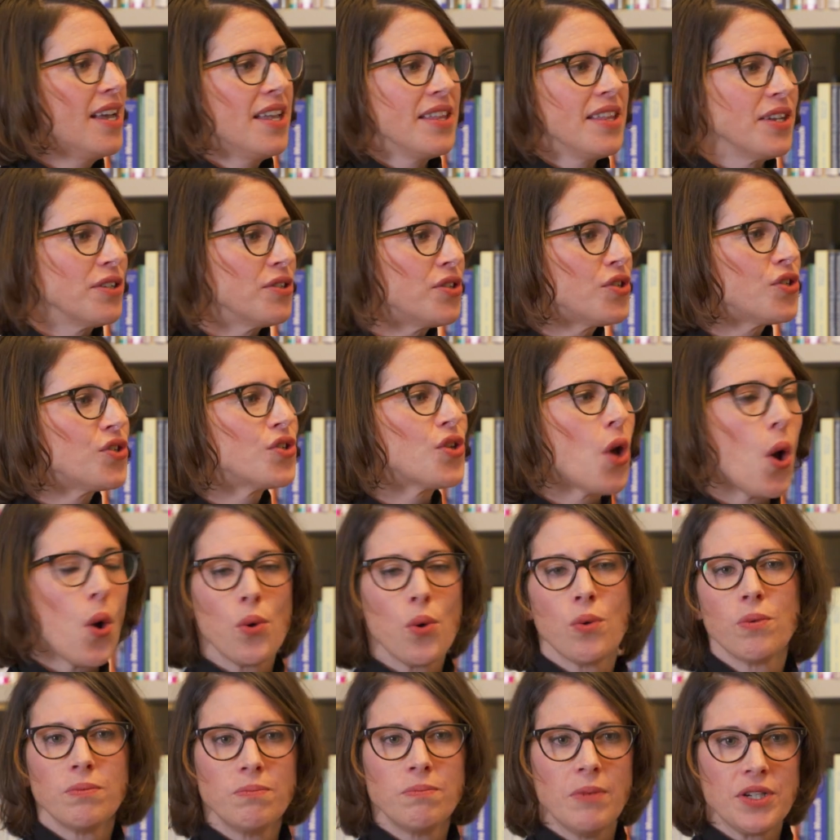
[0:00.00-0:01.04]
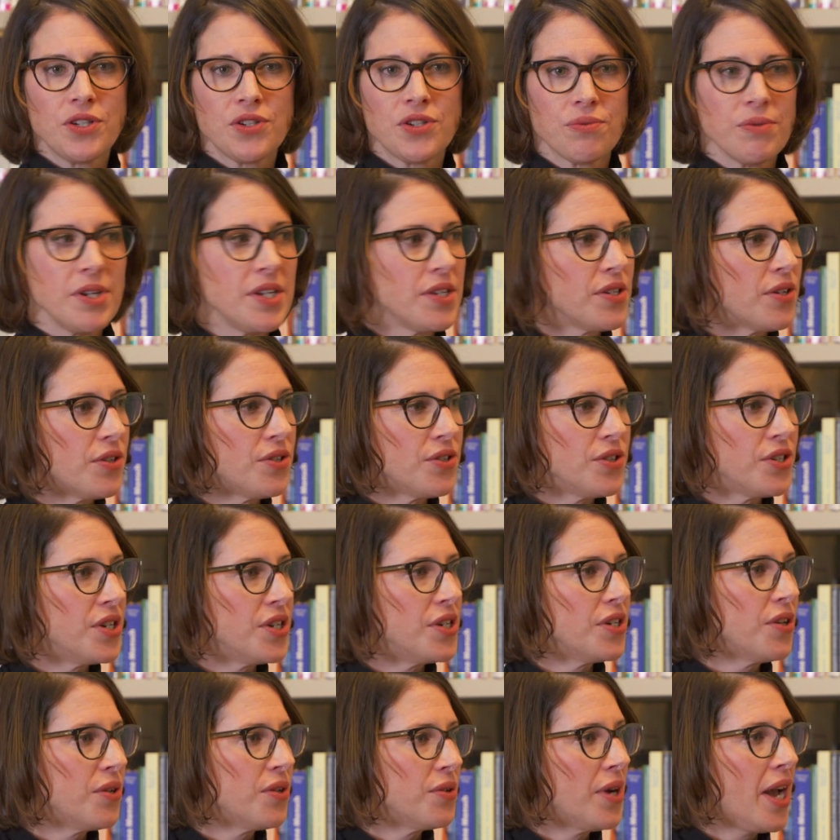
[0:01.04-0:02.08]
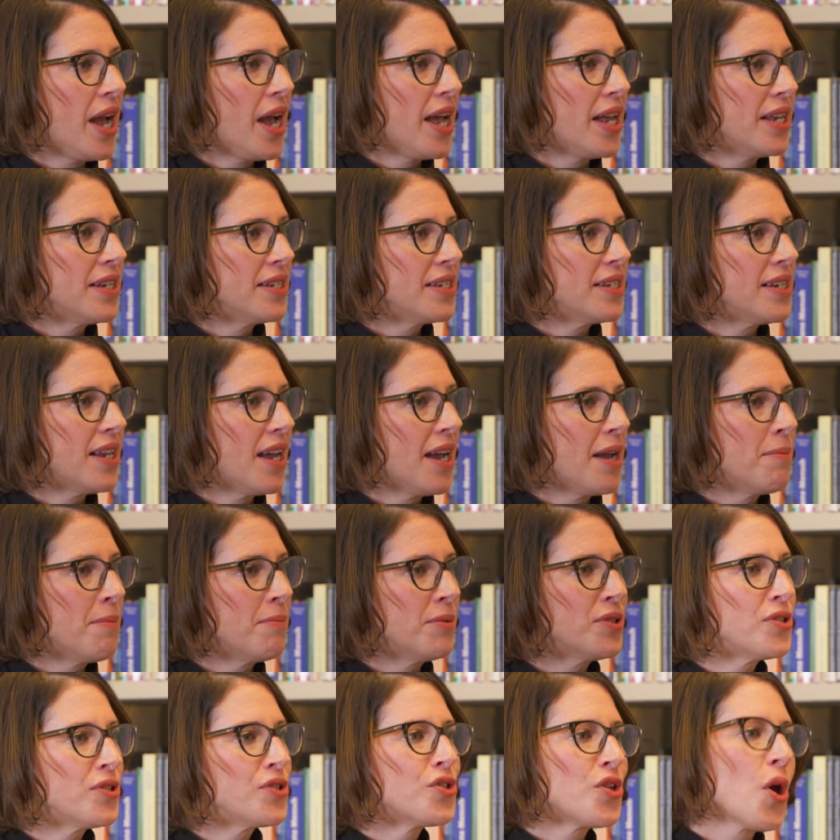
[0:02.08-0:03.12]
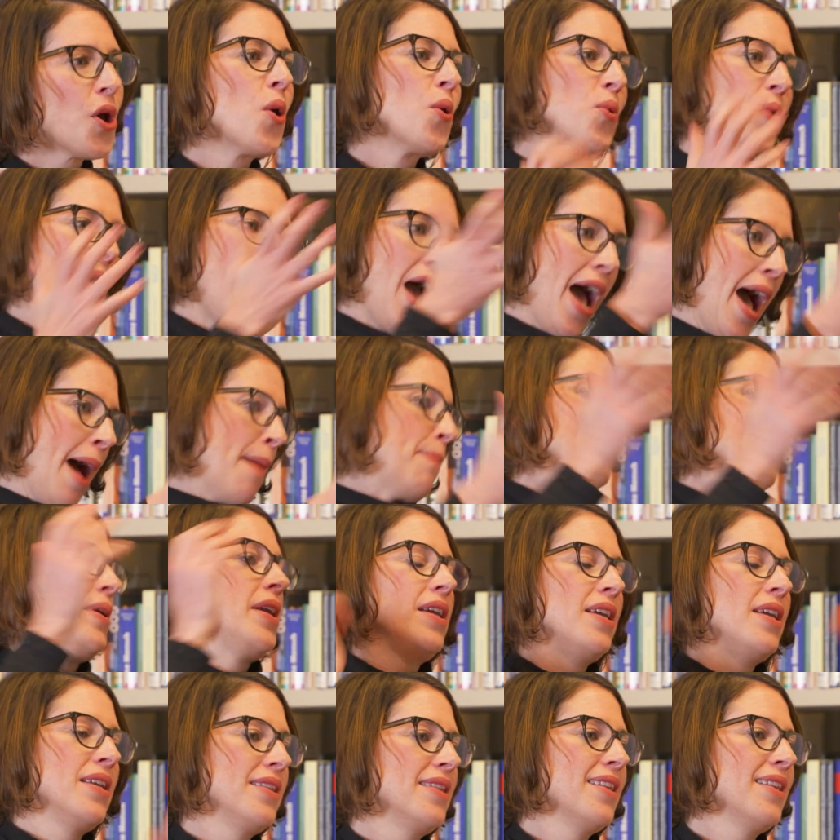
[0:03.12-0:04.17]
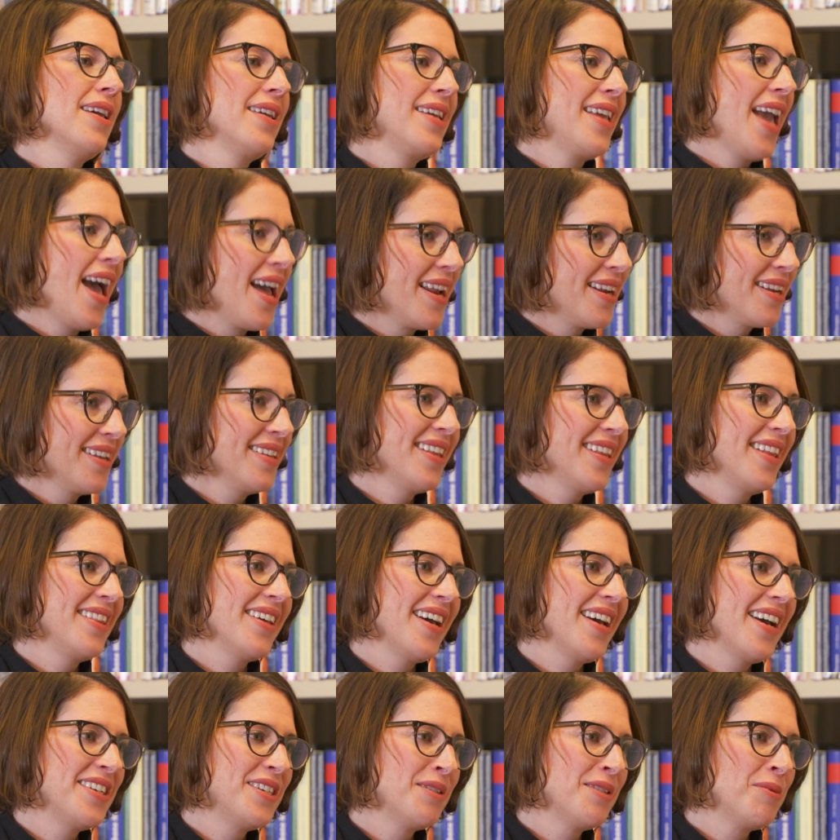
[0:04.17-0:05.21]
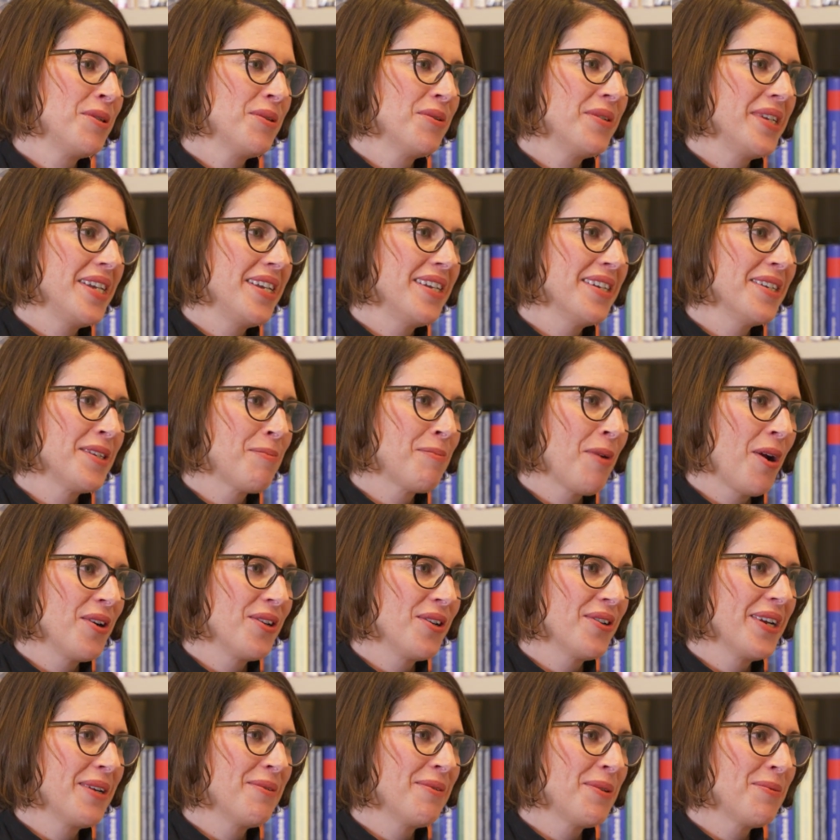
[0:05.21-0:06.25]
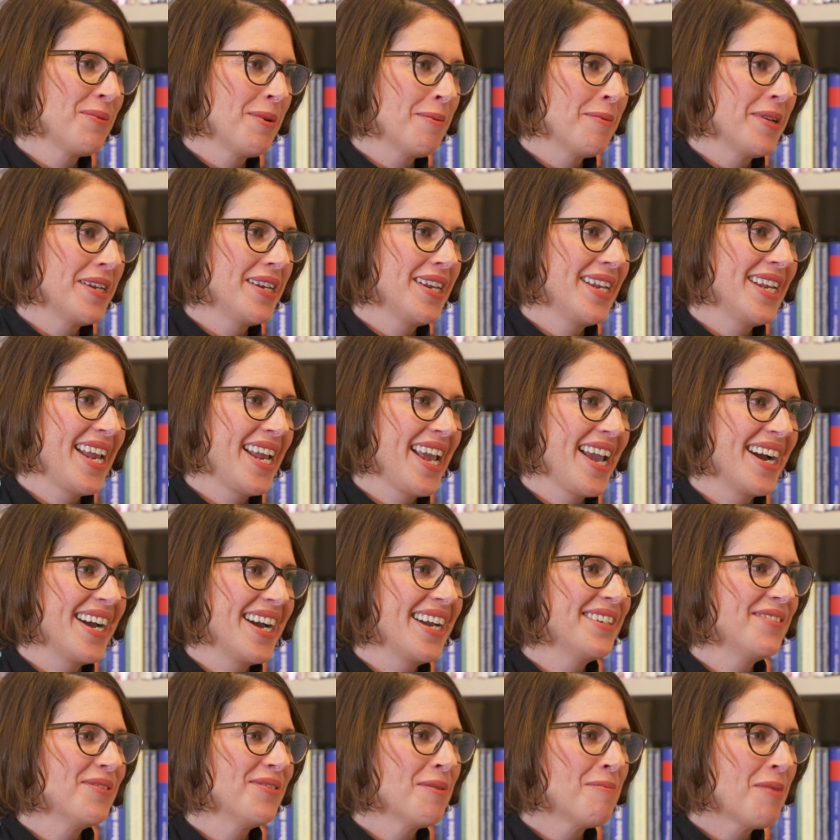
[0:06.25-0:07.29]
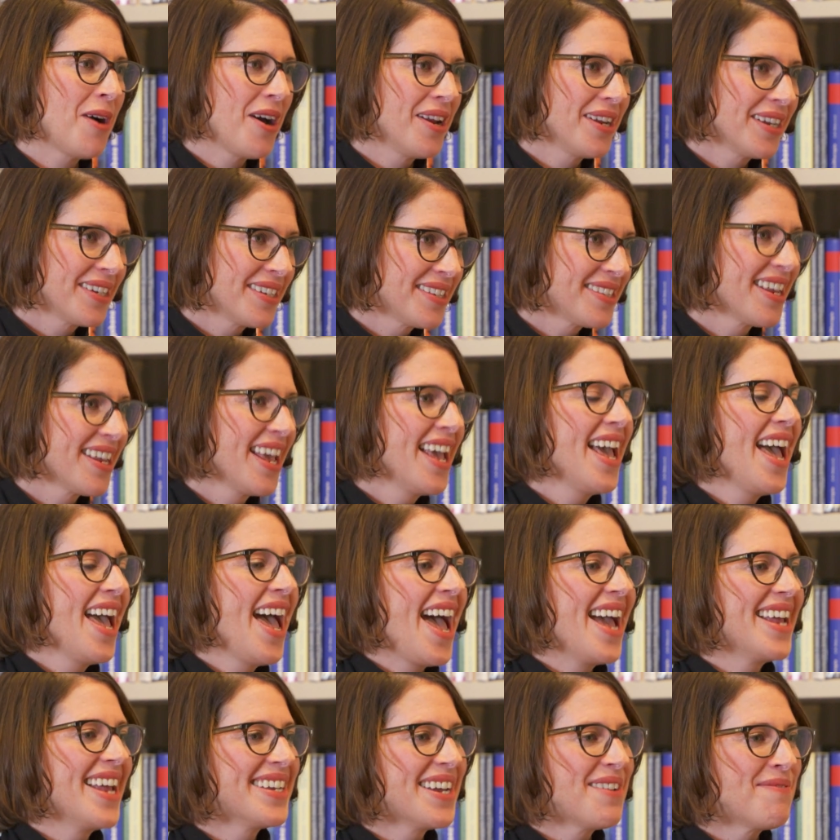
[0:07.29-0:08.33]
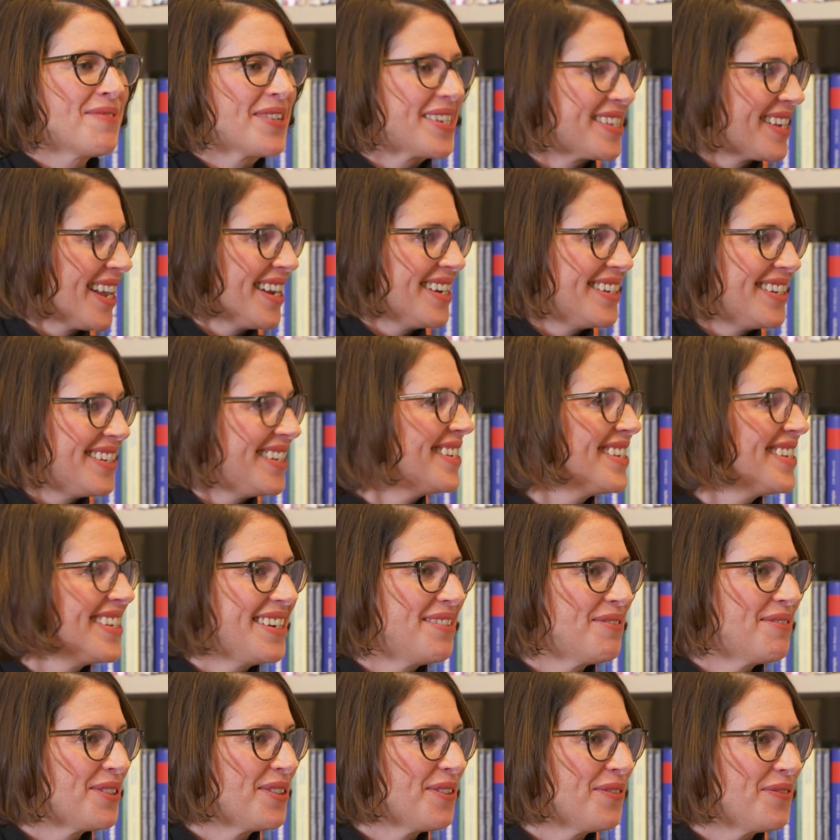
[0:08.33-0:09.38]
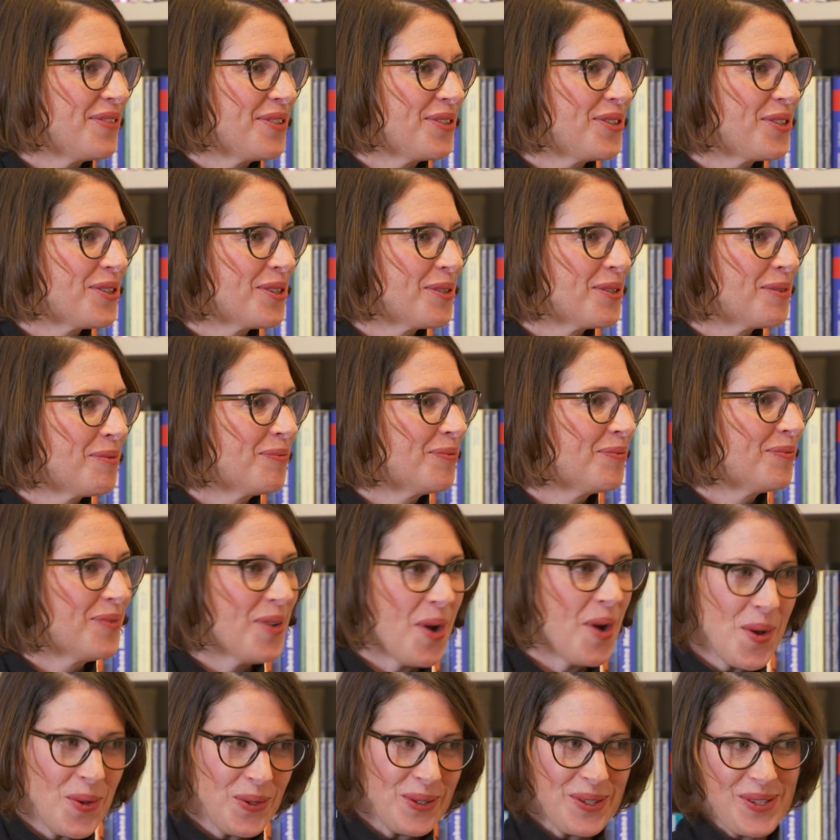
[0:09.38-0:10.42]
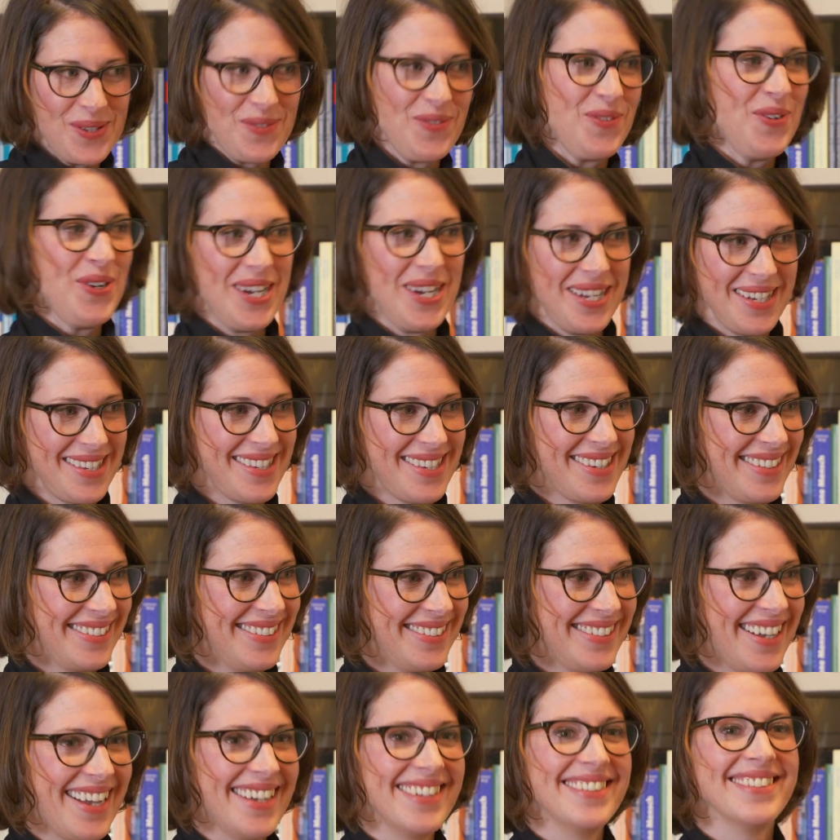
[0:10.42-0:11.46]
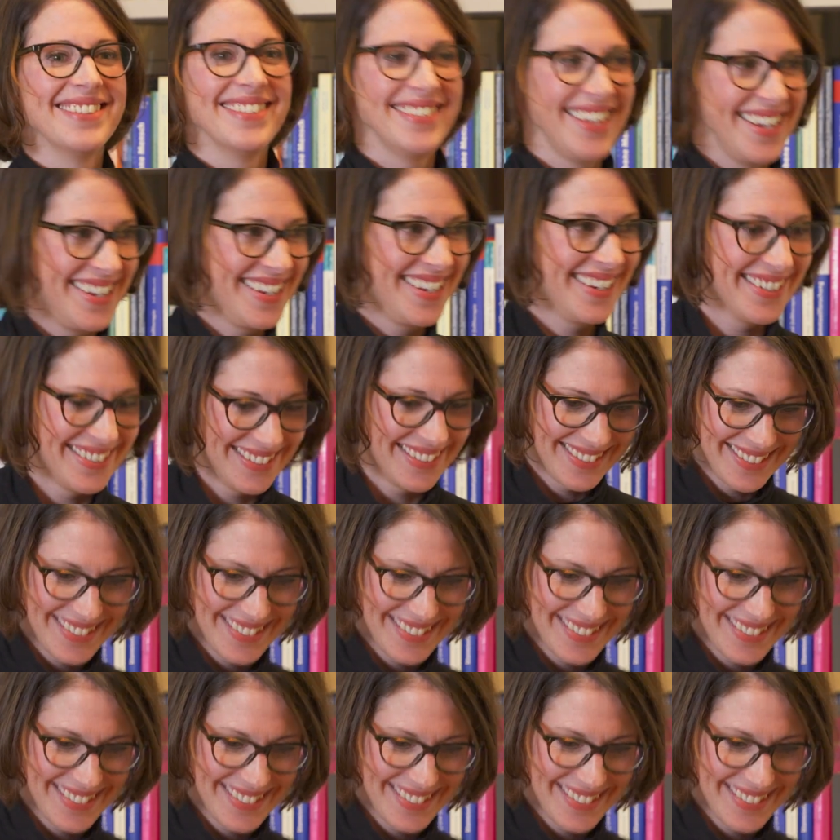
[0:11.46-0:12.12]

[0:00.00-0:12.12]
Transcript: There's so much research to do, and I'm so happy again that the IWE is partnering with women in AI and robotics, and I'm excited to see what the future holds for us. Yeah, thank you.